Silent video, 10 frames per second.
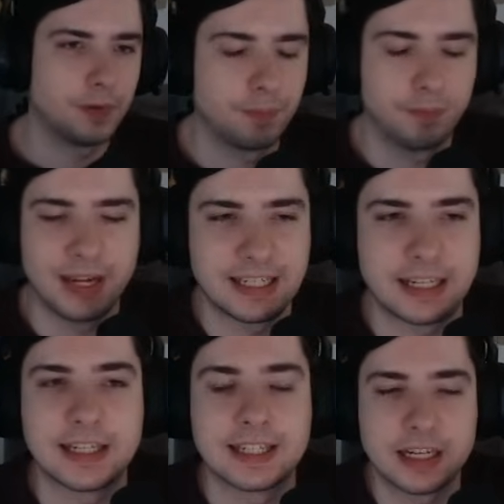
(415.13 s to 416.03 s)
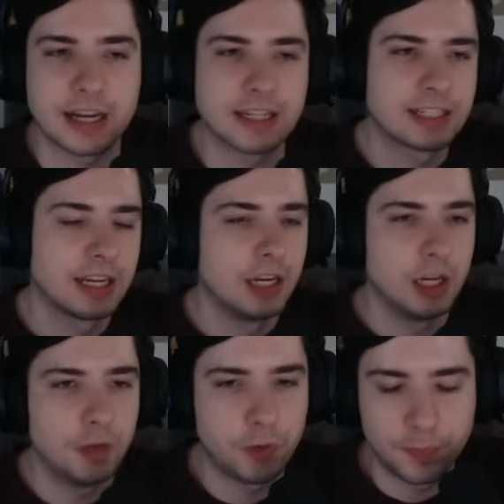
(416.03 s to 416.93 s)
Blaziken, Cinderace.
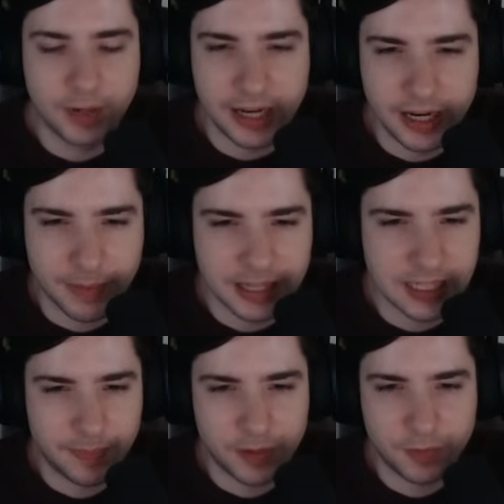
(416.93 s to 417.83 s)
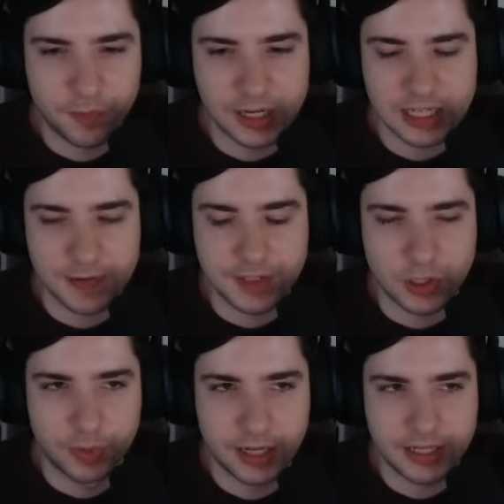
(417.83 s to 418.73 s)
If you play Muscle Band, Ripfire Scarf, Scope
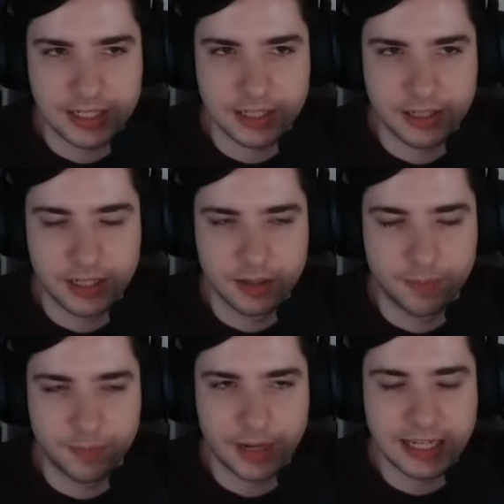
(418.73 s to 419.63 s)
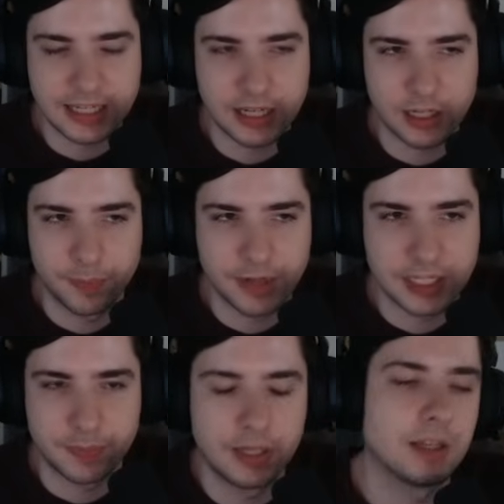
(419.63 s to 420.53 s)
Lens in Blaze Kick, your best
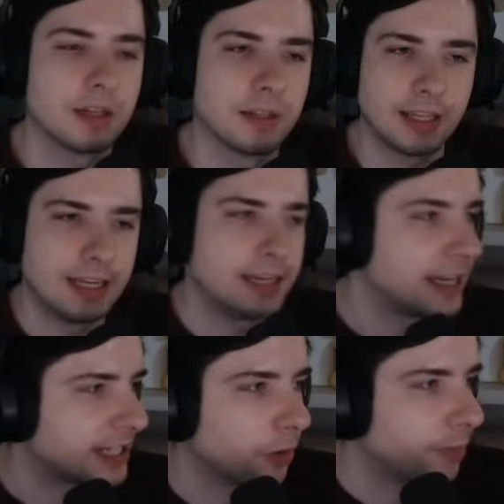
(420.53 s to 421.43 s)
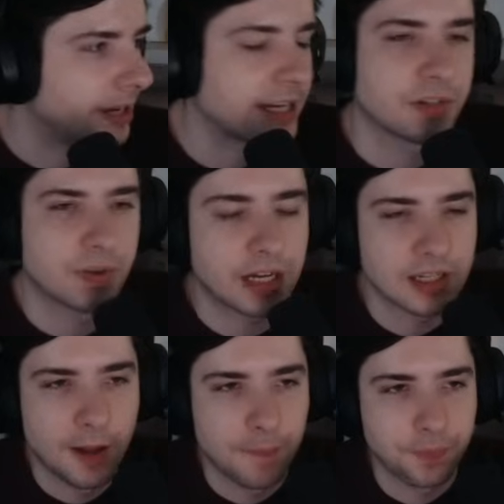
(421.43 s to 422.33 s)
build, then it has no place, right?
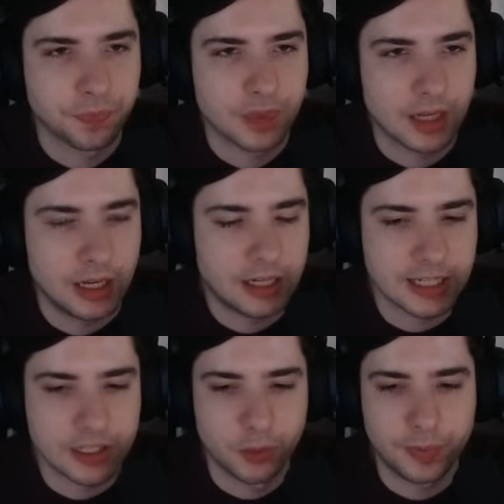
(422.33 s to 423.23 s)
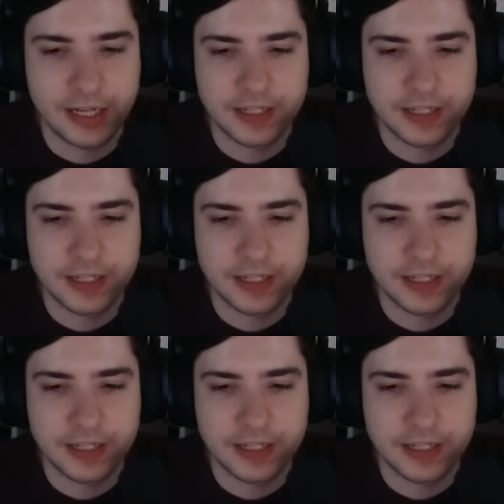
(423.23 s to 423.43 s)
It has no place in